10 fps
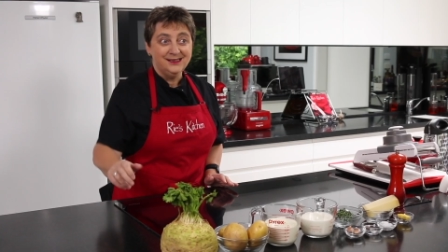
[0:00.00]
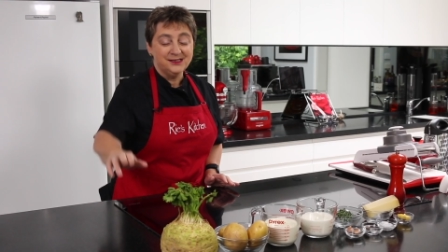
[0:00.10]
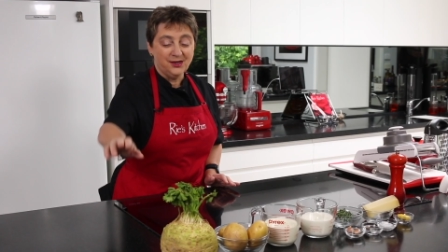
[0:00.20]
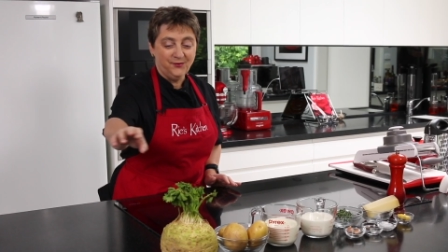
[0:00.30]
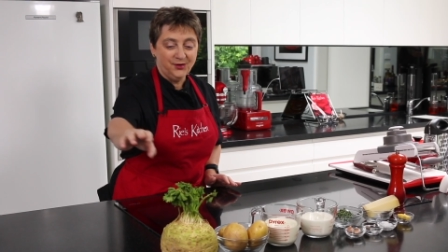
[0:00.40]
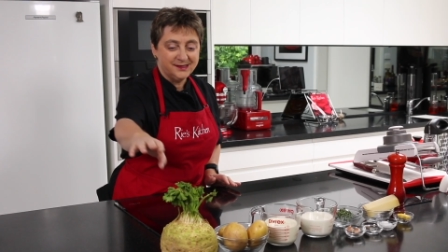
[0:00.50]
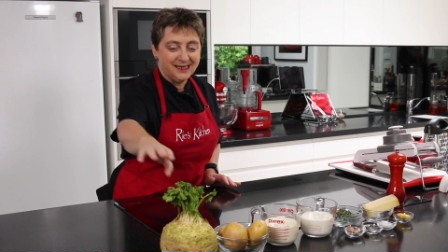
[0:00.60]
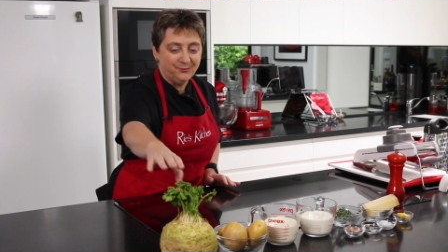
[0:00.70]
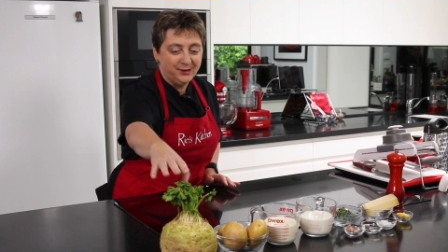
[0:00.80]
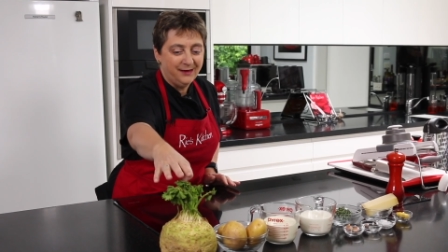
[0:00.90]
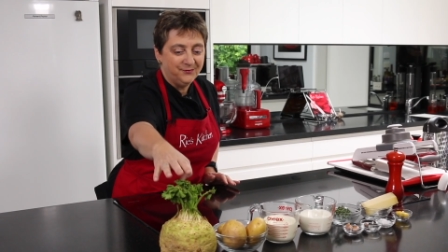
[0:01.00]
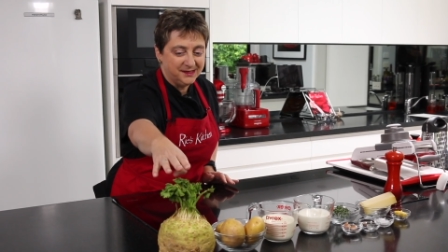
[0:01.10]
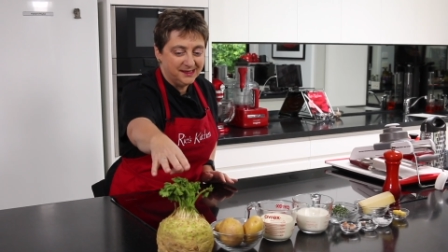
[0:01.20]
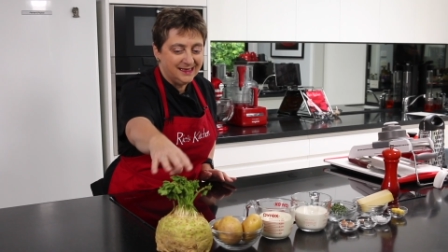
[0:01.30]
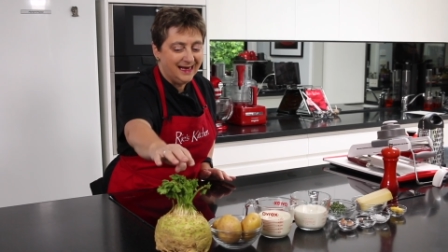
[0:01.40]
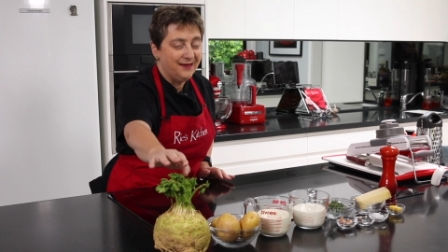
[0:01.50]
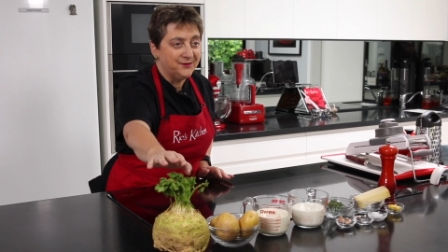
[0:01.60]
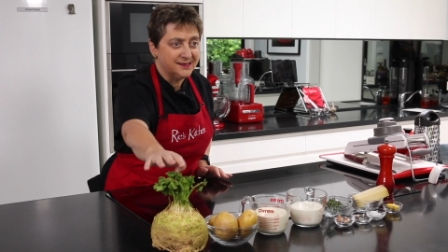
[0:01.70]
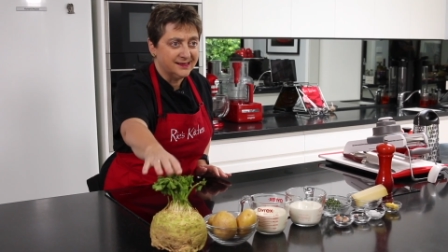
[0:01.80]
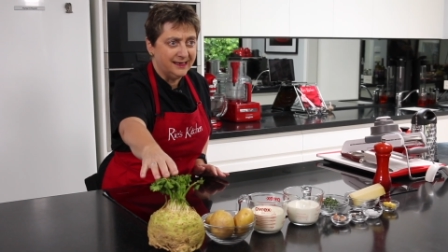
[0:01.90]
So first up, we have the star, the
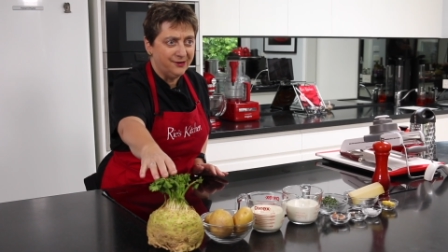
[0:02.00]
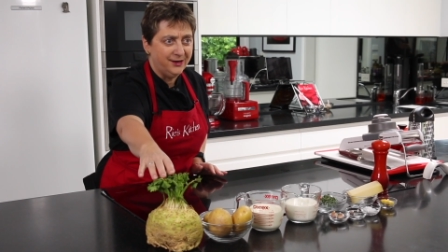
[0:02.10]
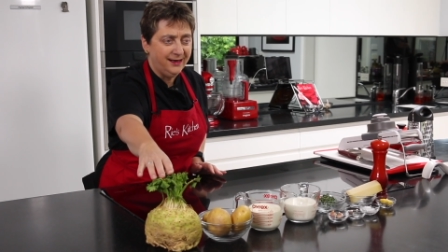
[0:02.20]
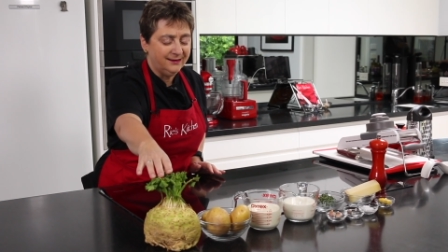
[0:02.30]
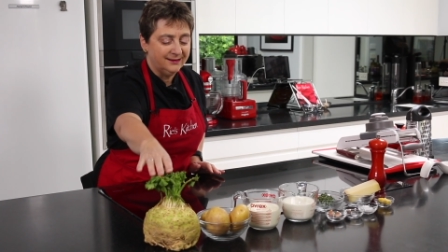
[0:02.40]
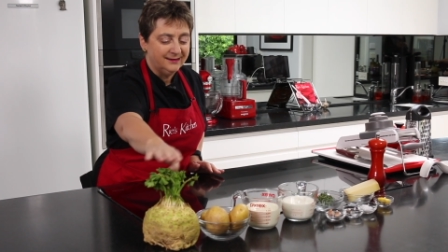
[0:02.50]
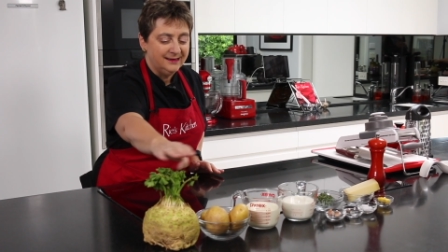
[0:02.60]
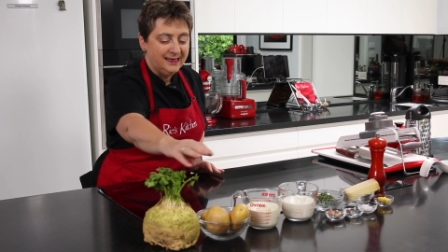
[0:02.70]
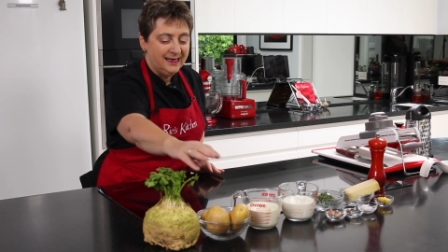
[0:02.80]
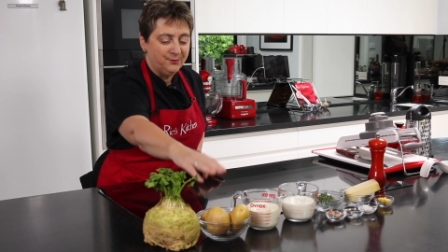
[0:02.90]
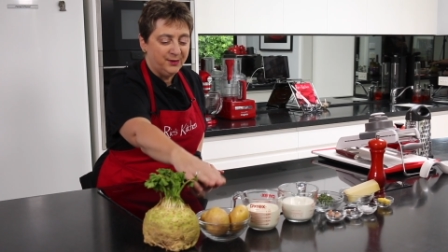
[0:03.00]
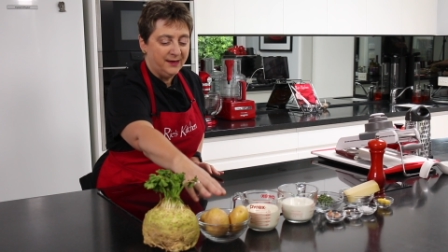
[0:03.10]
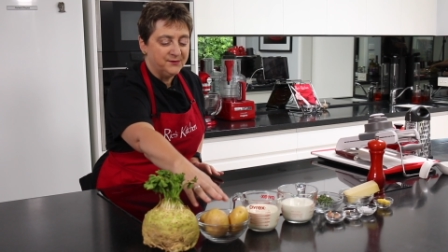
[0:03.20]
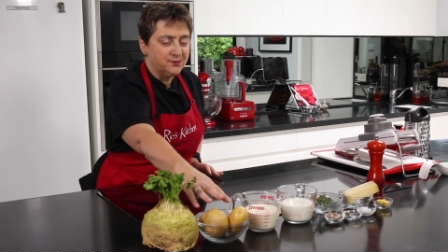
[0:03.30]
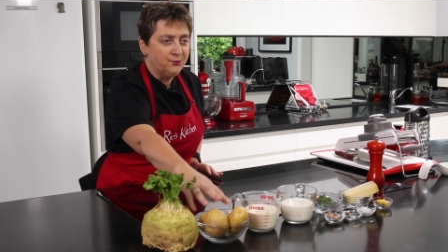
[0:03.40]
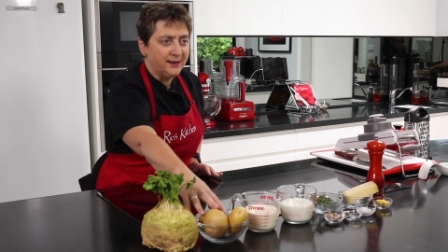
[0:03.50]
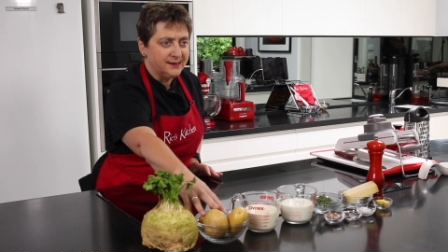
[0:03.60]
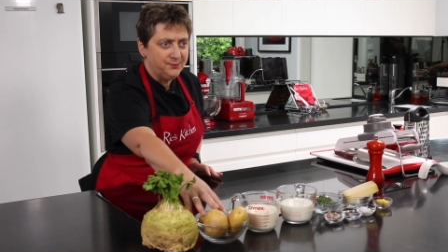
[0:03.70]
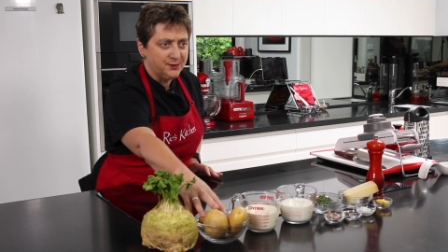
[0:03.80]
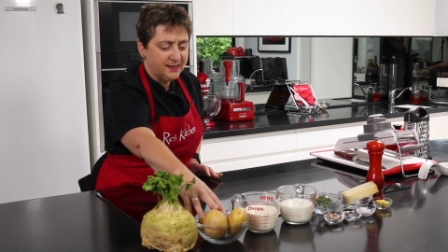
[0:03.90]
celeriac, and we have some
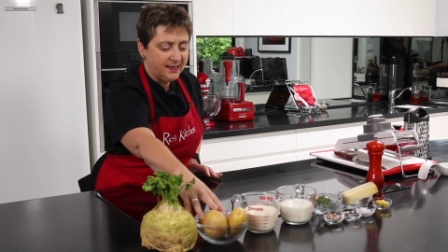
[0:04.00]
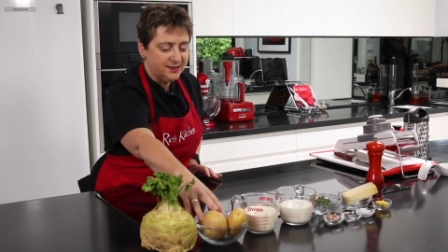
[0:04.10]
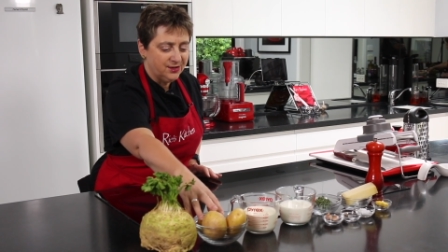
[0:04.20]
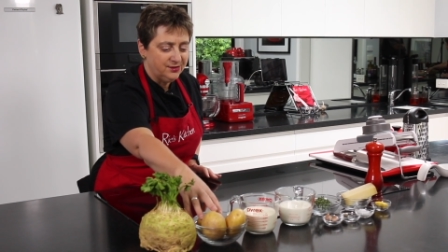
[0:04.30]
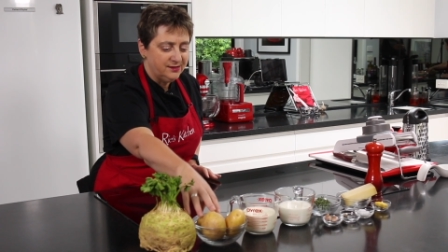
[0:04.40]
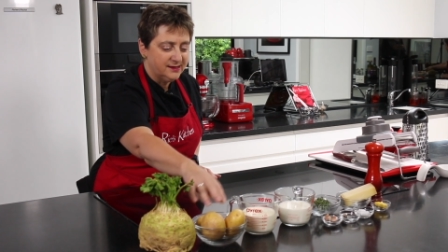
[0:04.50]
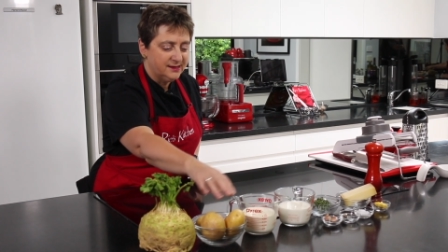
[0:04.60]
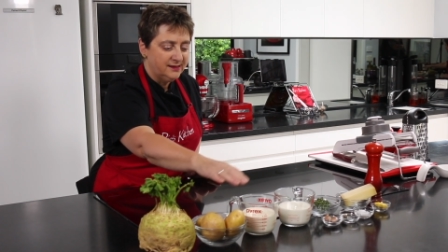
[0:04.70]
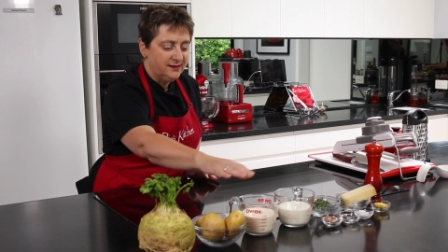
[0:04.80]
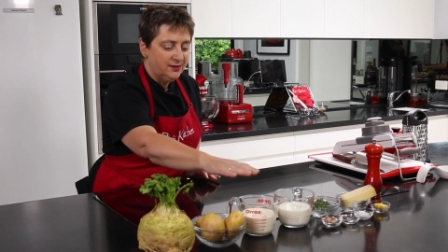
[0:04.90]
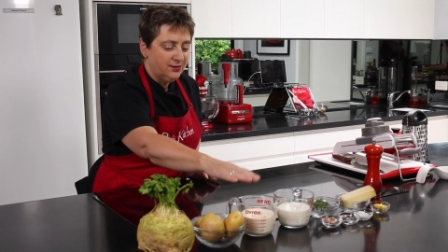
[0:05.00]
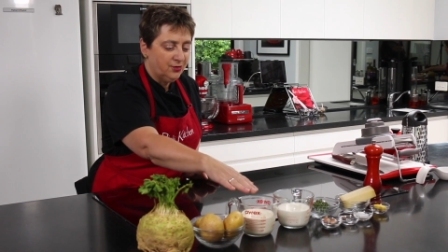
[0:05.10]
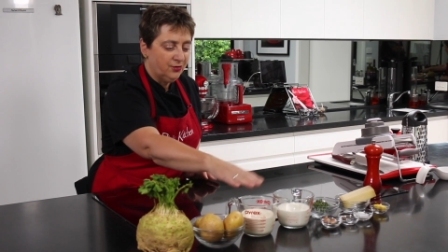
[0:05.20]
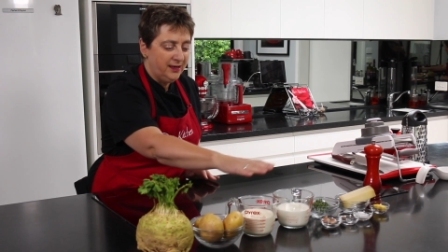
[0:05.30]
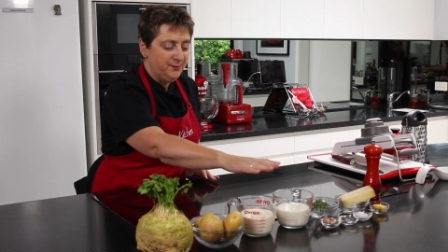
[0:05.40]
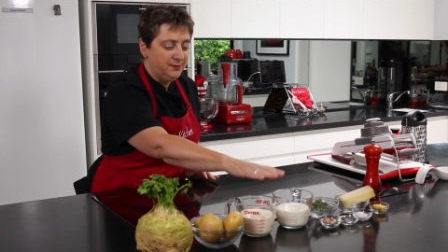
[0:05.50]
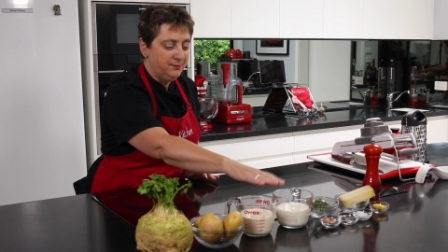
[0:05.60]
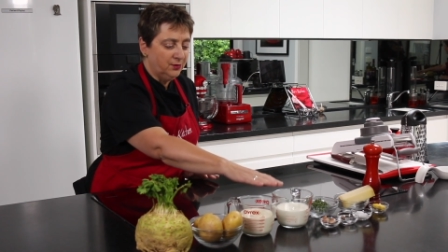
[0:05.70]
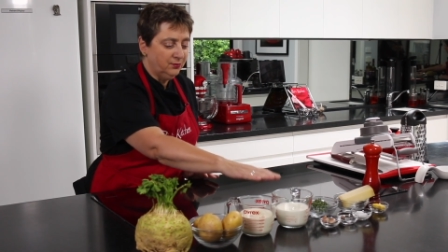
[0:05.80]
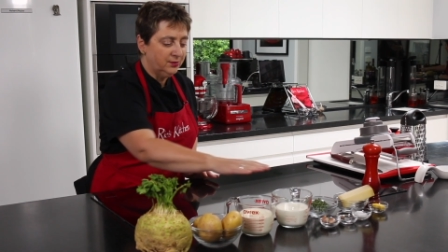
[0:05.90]
waxy potatoes, cream and
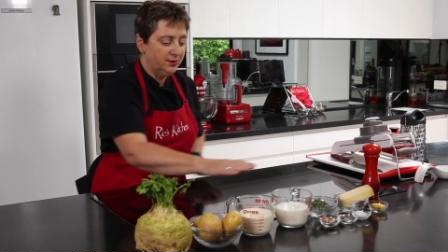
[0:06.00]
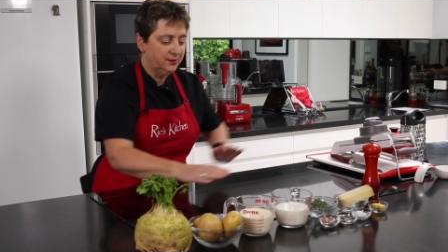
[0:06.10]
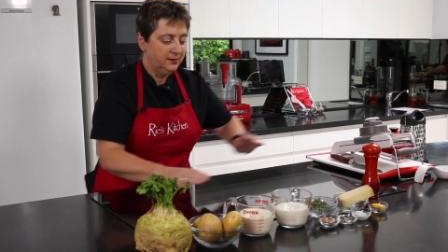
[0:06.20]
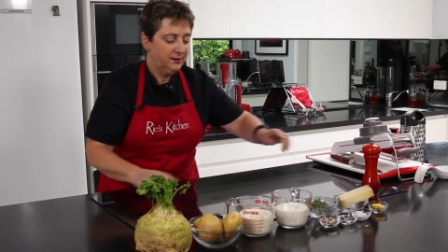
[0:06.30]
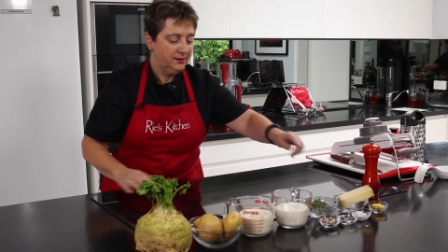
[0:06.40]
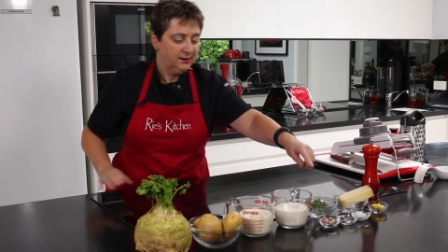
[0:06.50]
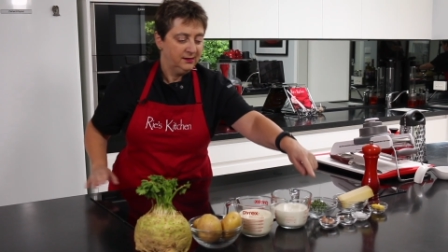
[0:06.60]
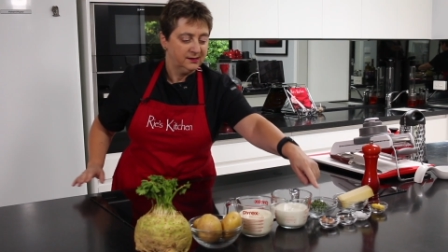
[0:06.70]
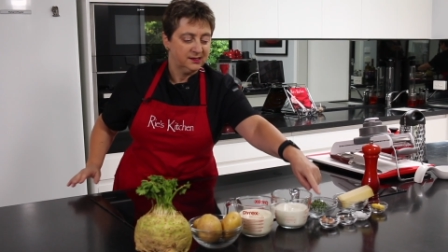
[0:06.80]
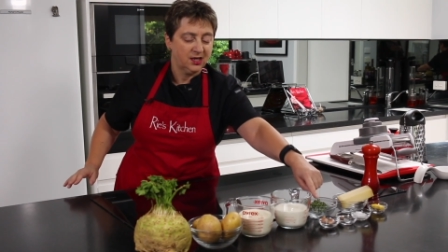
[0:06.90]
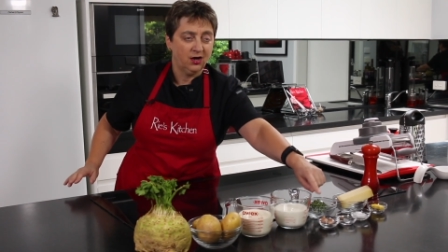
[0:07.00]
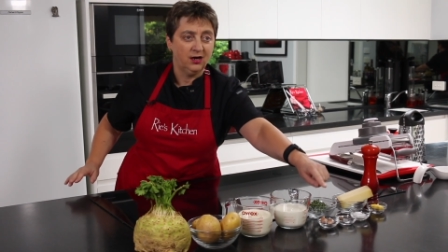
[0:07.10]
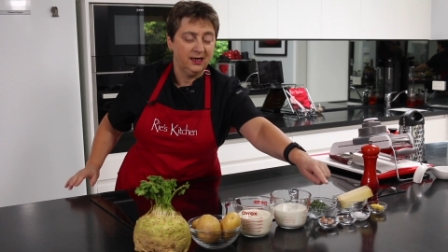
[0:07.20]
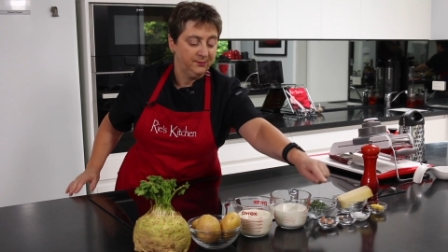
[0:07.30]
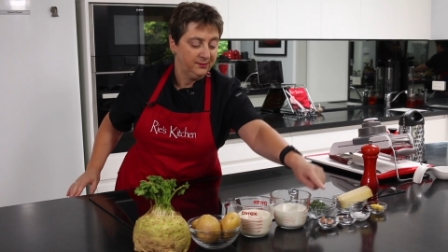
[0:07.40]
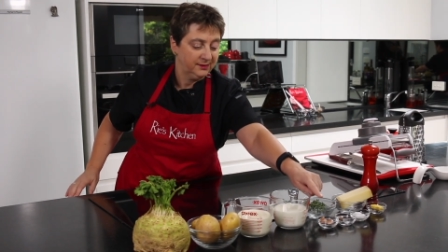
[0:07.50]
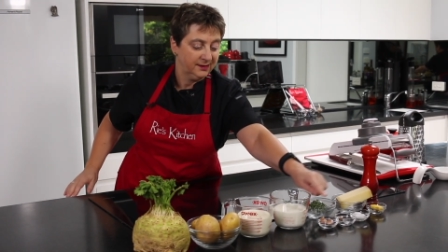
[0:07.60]
milk, thyme,